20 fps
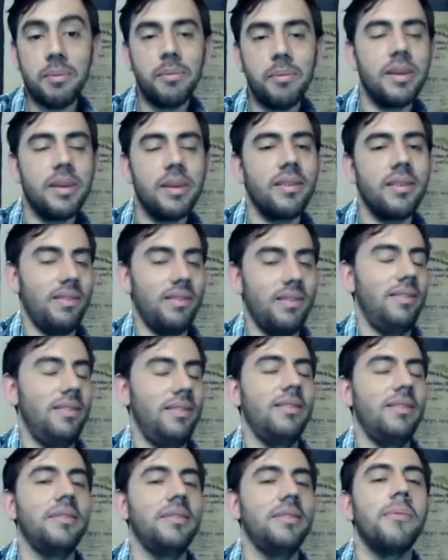because,
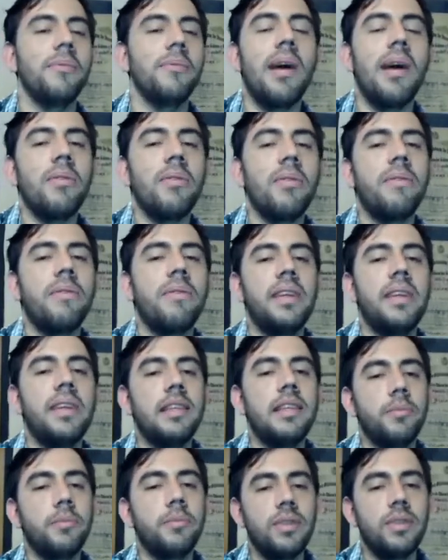wow, defend
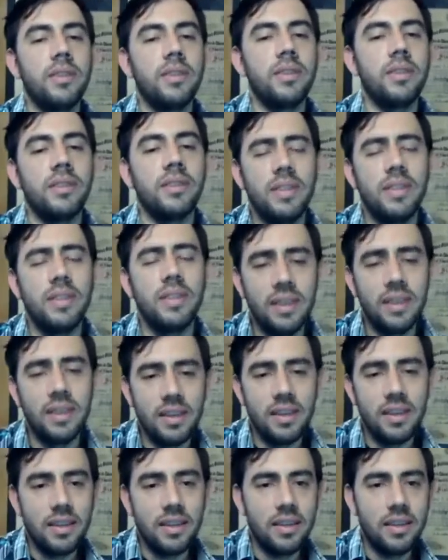this position,
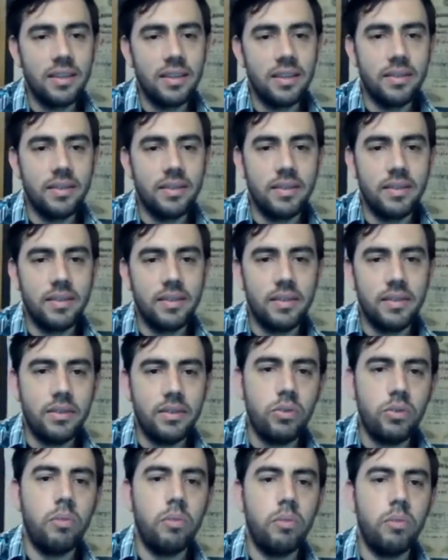
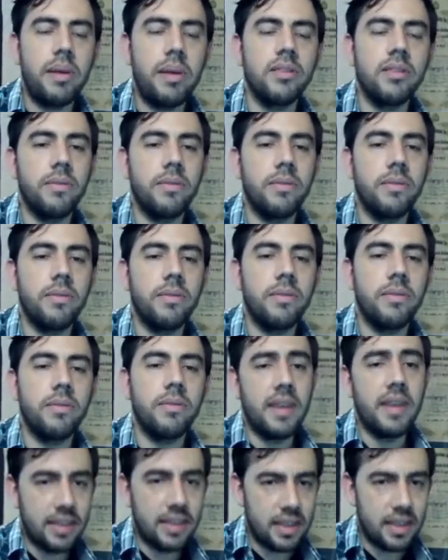2 pounds of
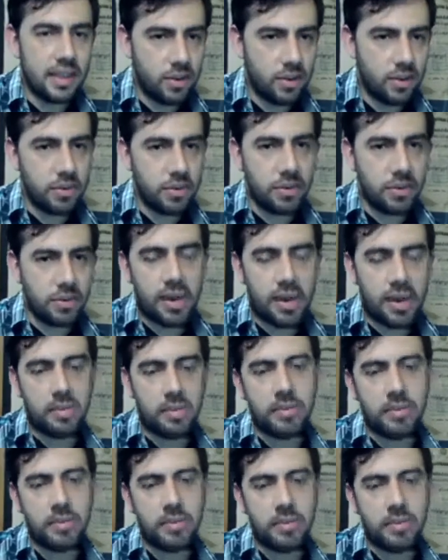disadvantage, no
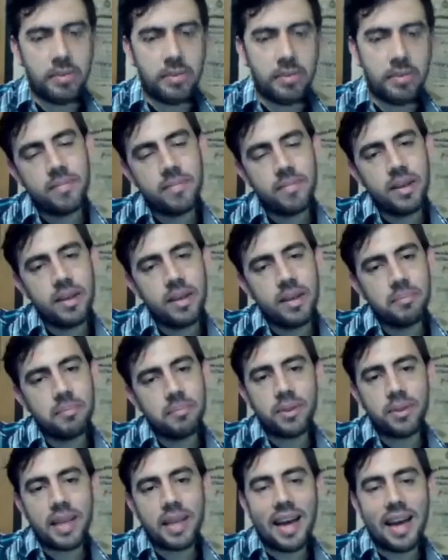development.
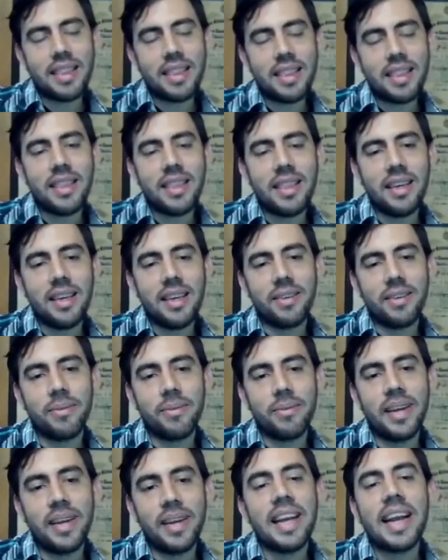But I think
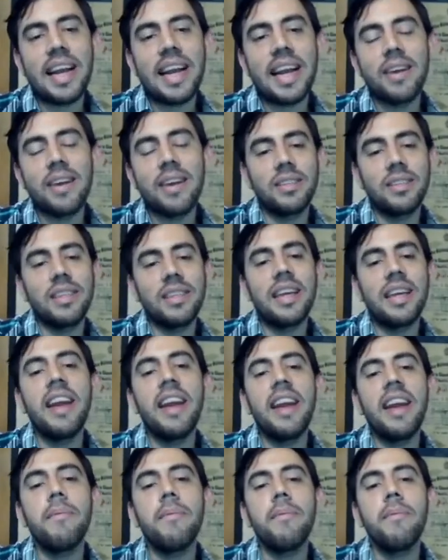really I cannot see
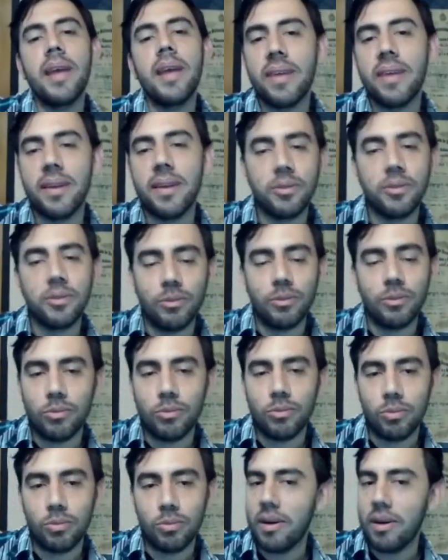any variant to
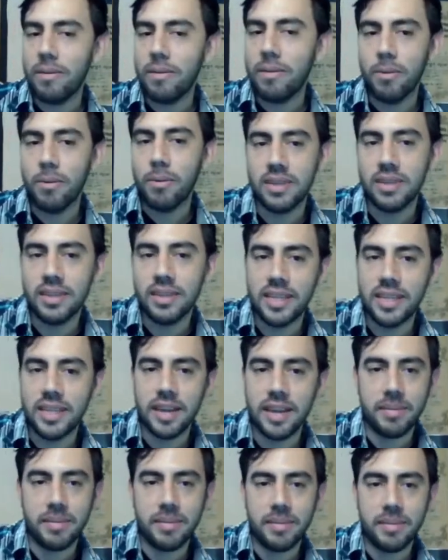do a forced
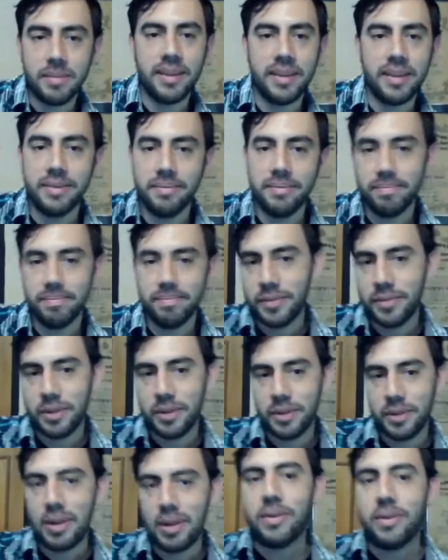checkmate,
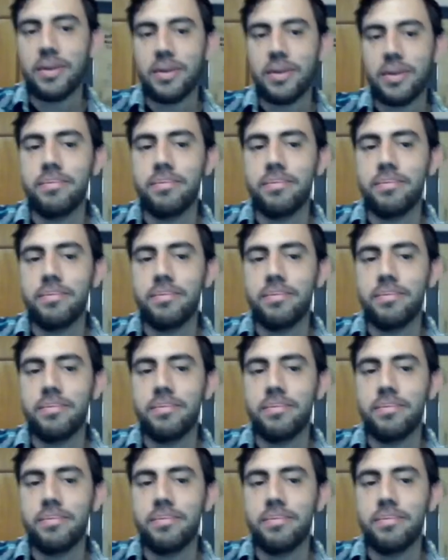after